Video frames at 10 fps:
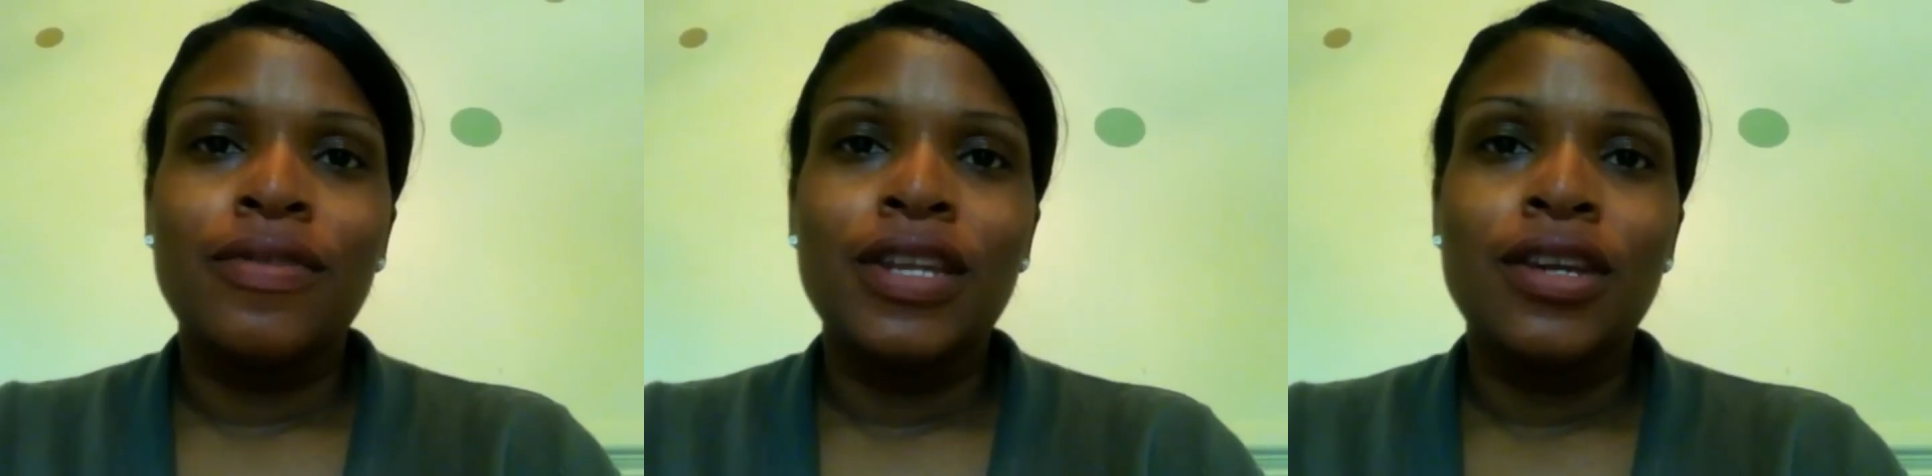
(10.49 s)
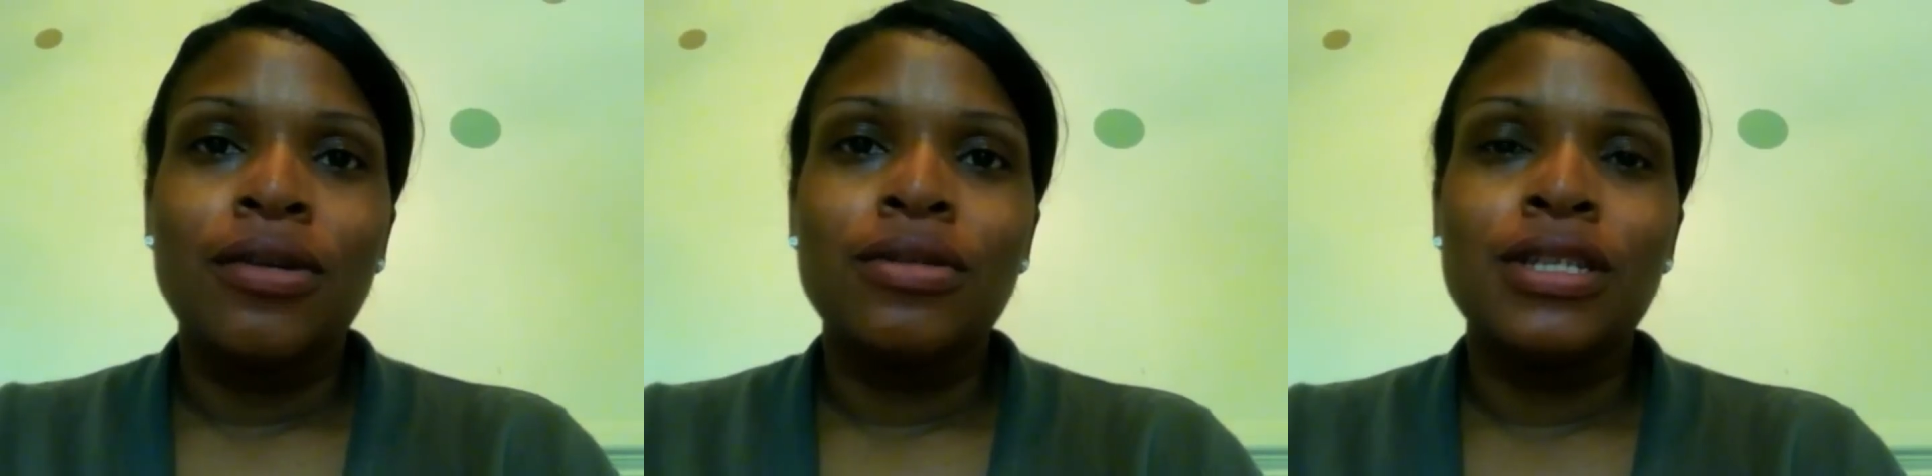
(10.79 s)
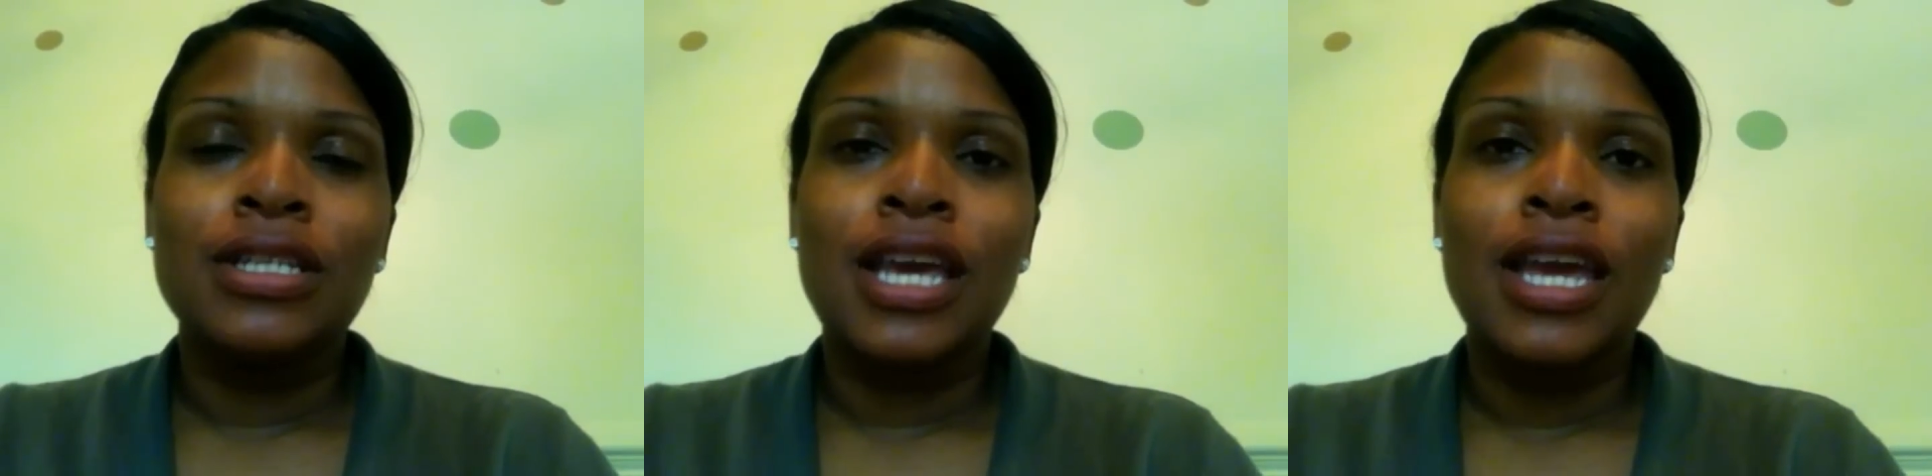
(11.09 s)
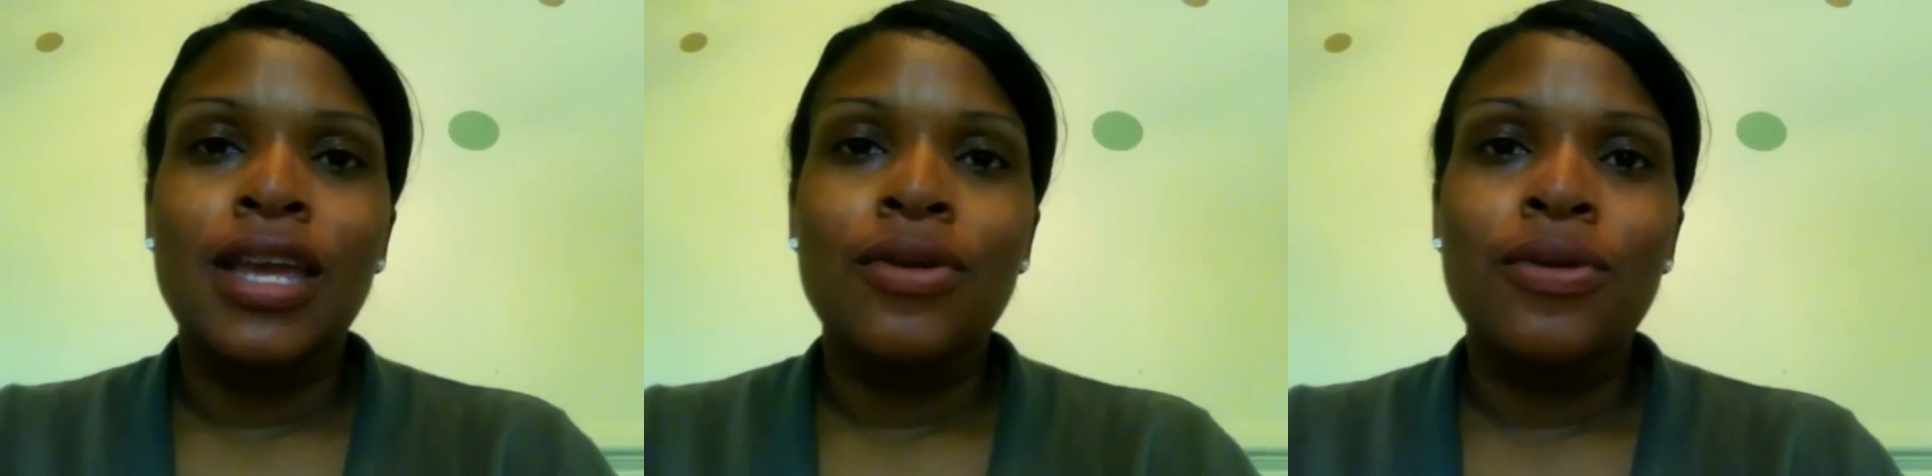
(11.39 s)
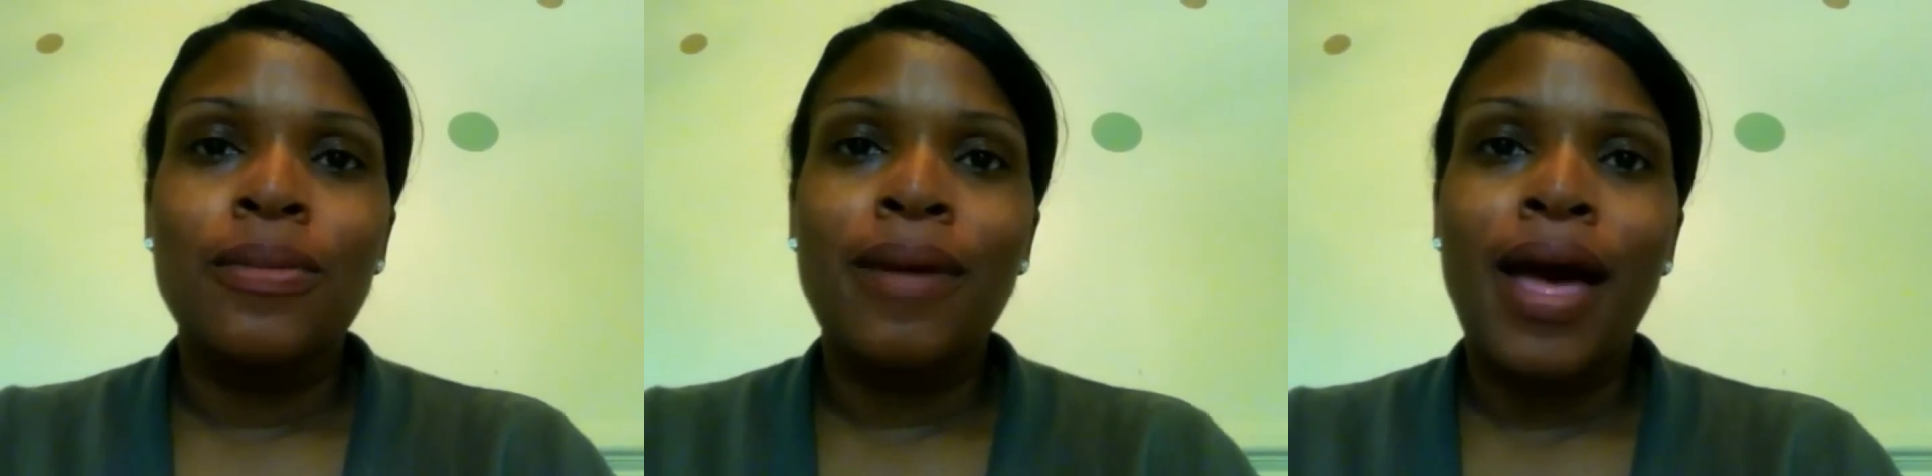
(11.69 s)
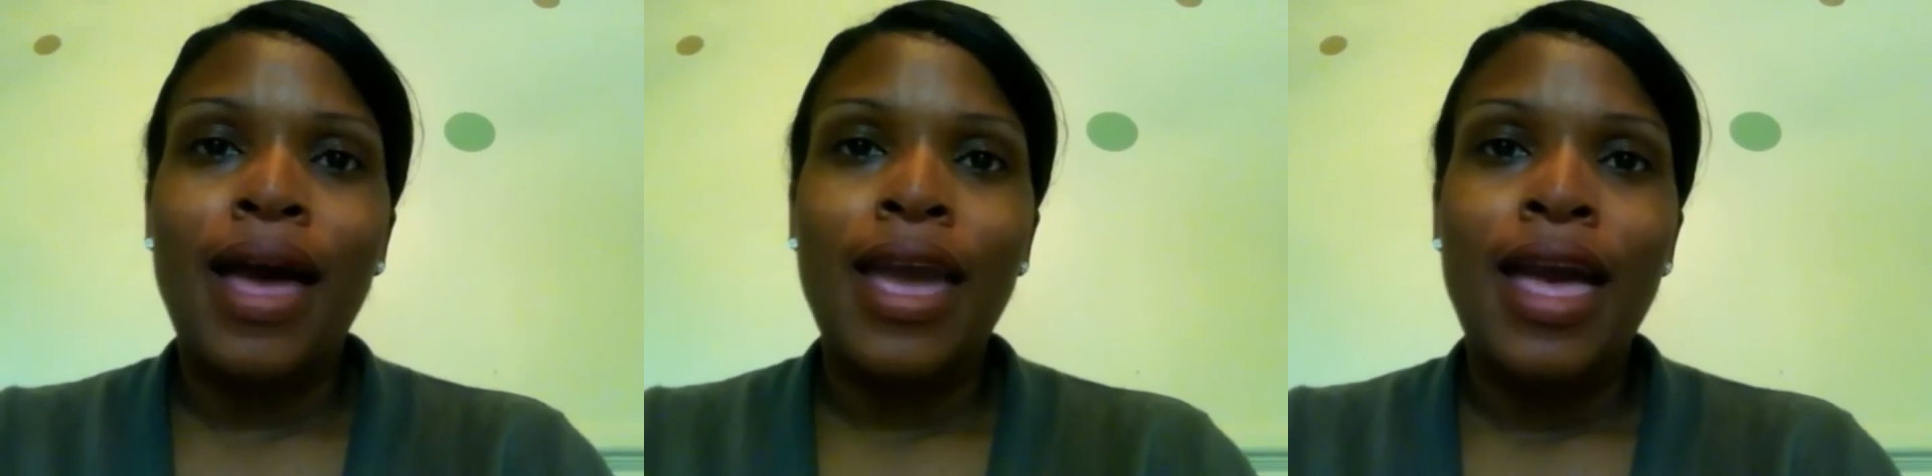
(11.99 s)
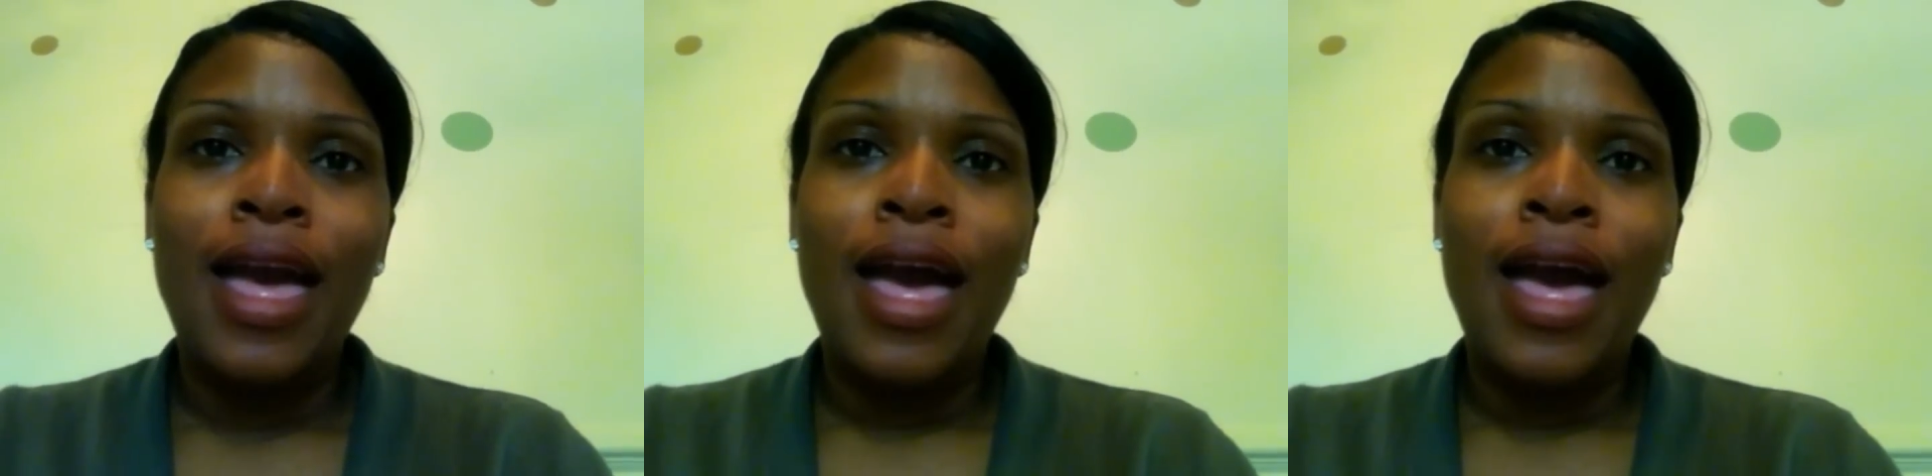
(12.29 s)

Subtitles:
video today on my